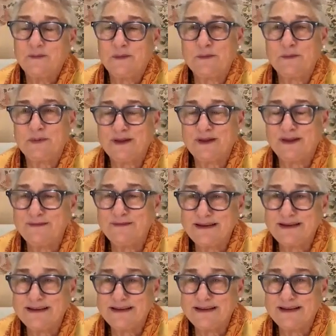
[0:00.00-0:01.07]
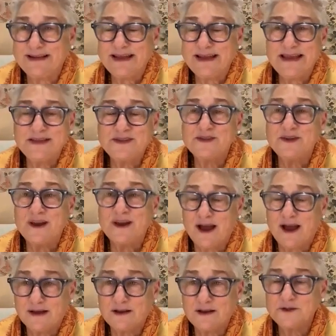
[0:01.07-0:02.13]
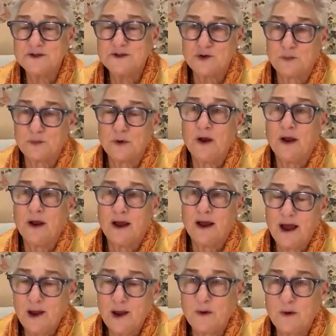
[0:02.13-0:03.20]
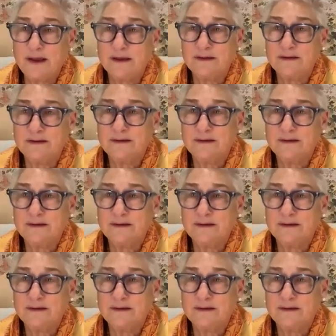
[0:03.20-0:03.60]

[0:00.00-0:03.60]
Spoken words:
my beloved, is not a super highway.